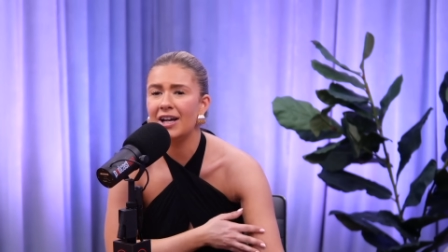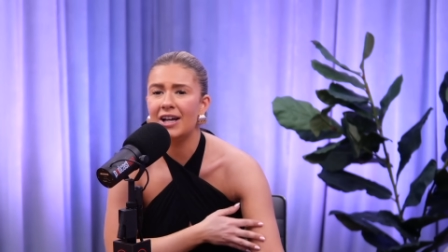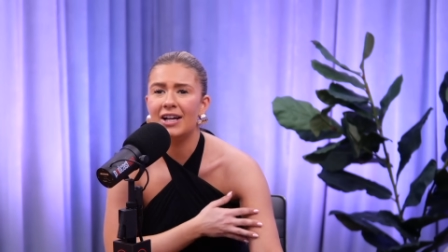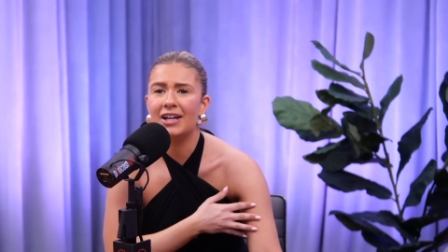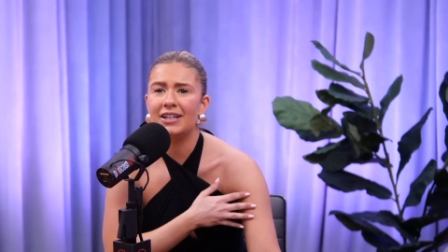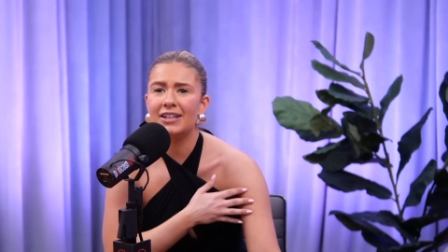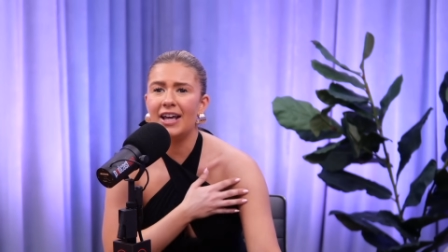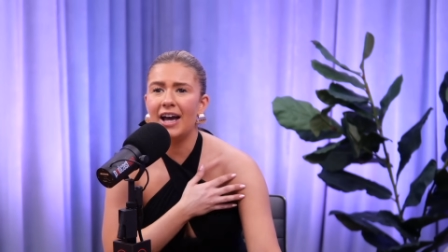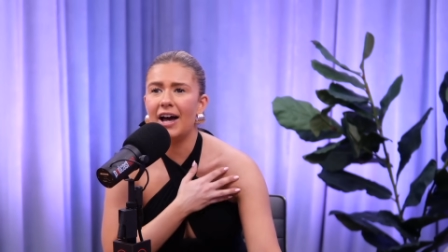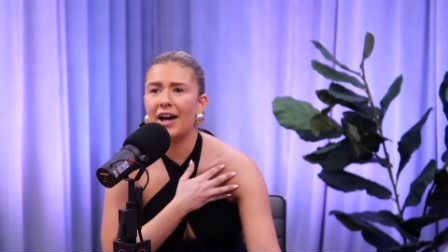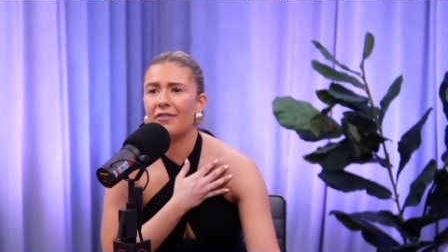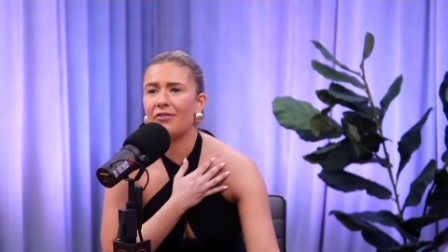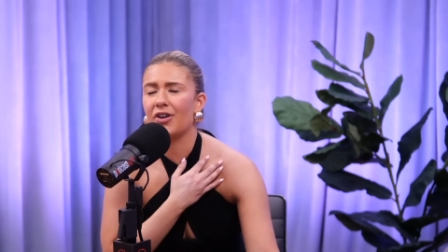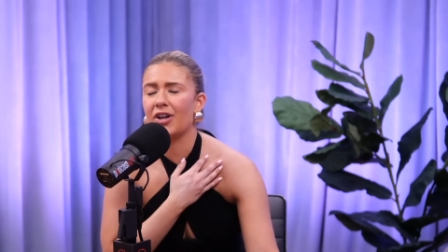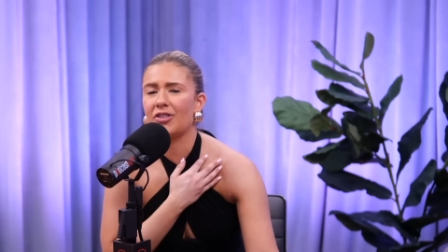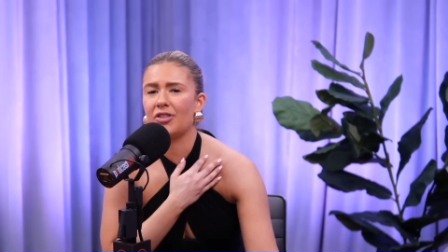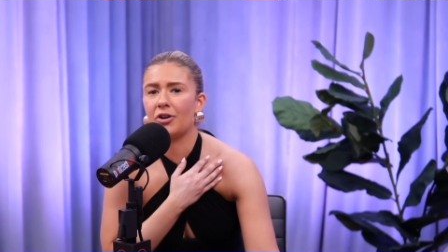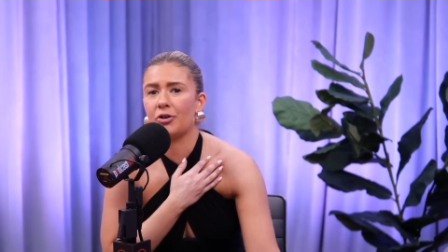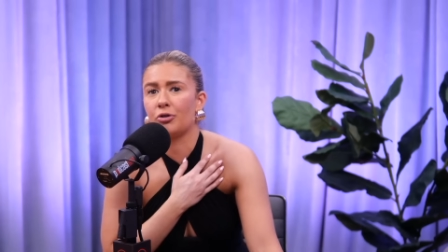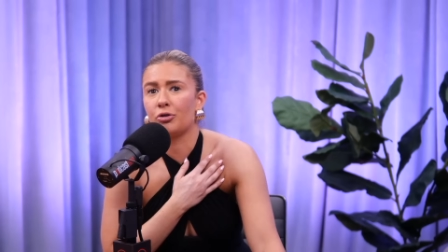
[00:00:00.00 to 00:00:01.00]
Yeah, if
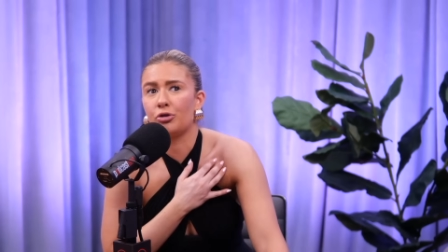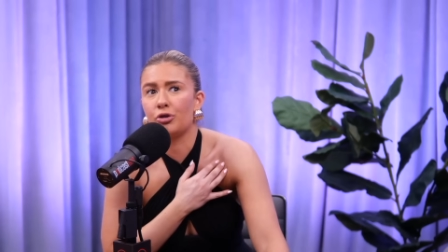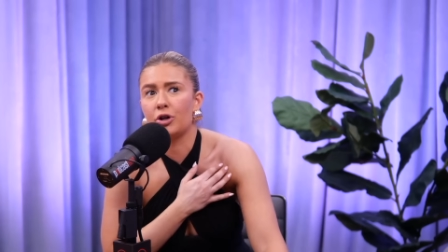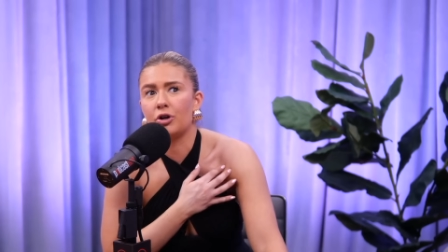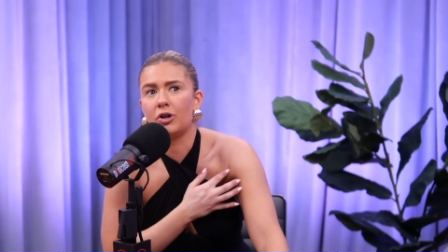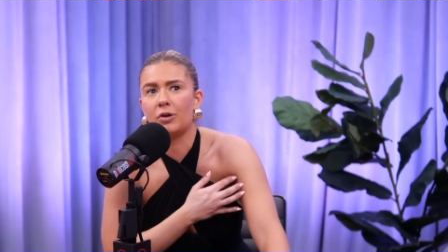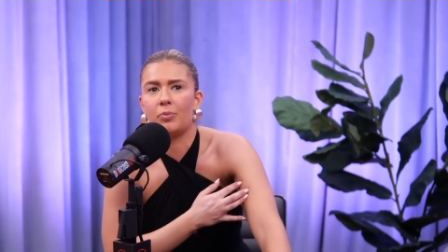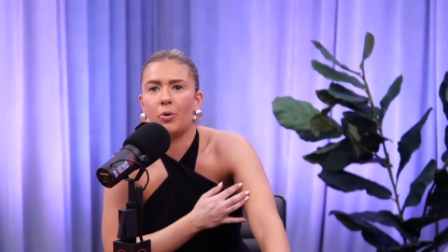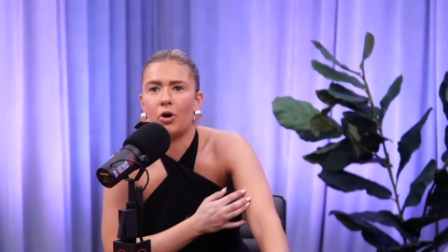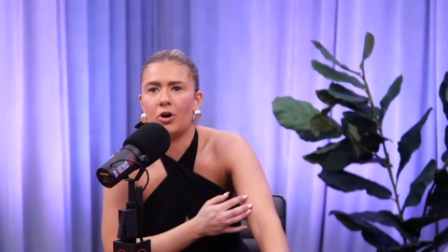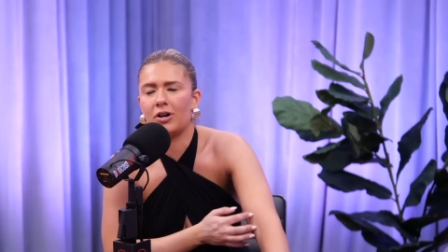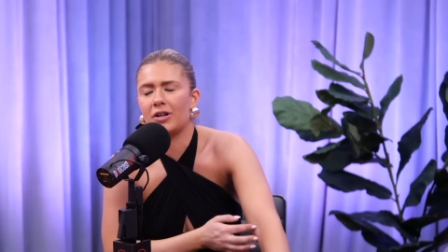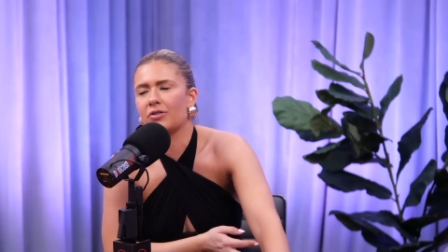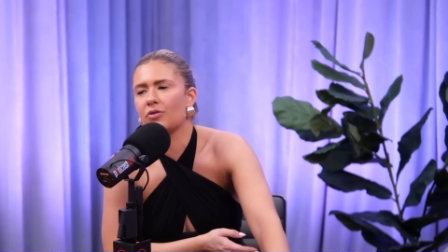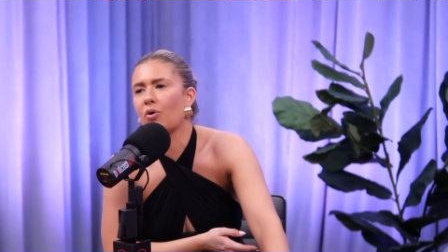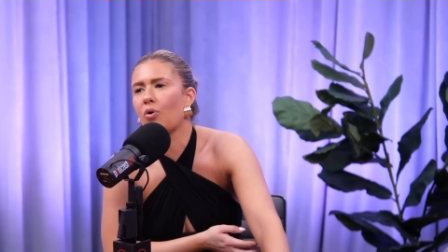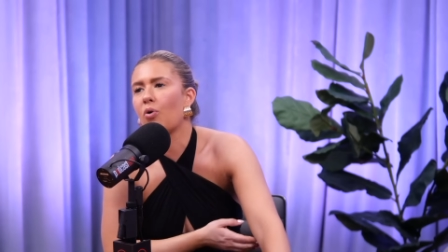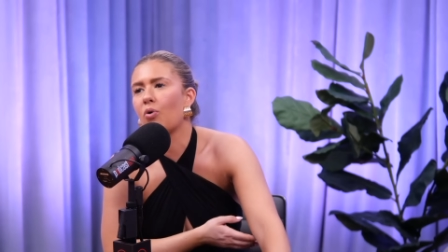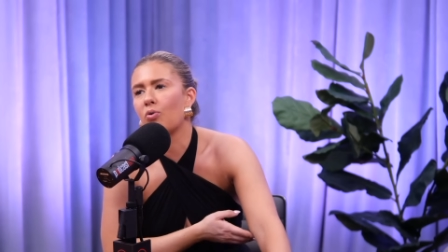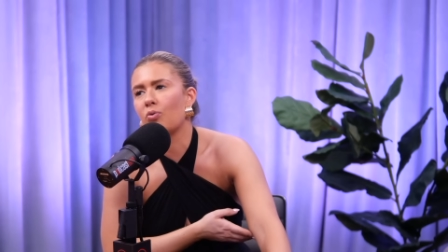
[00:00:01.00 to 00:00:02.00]
like they're literally partying
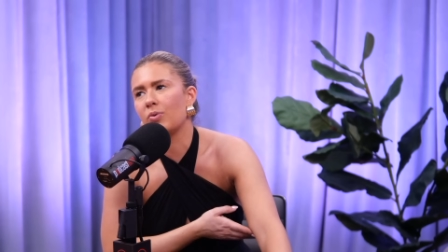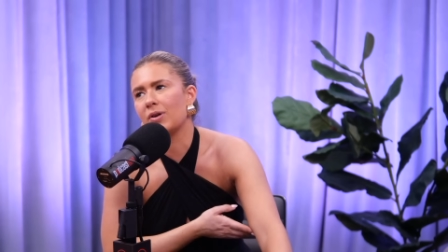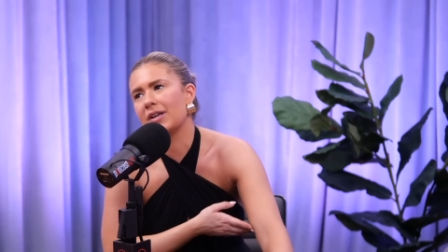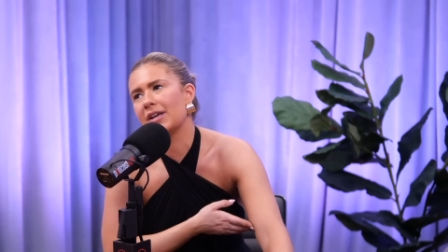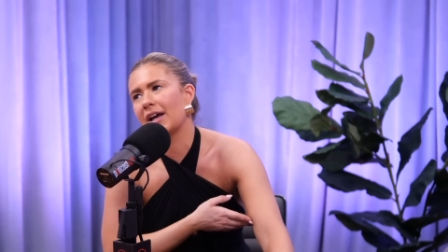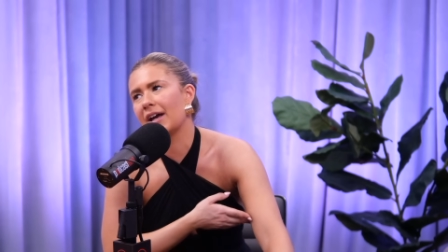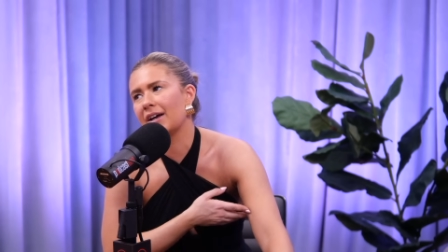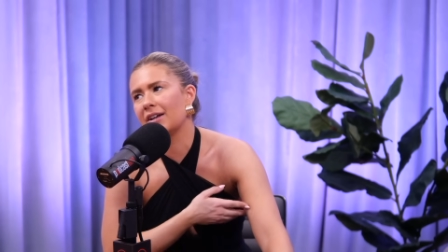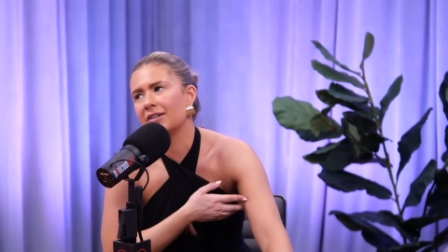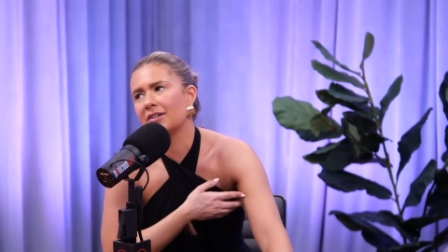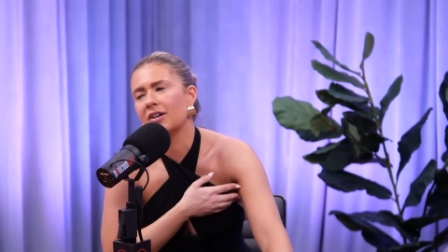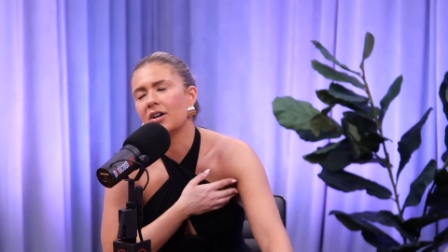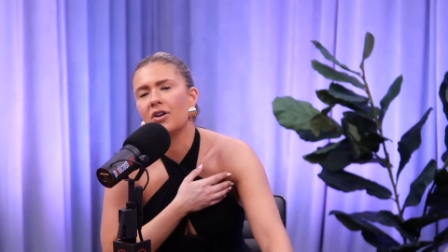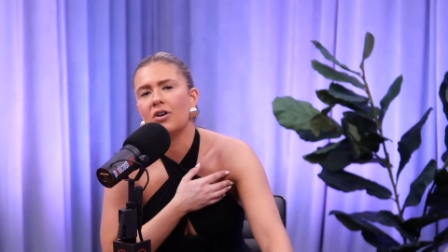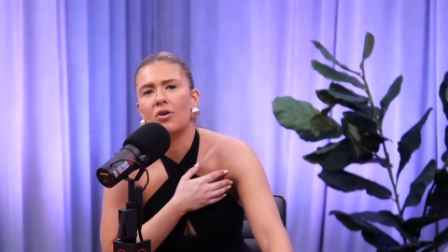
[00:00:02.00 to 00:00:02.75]
the whole weekend,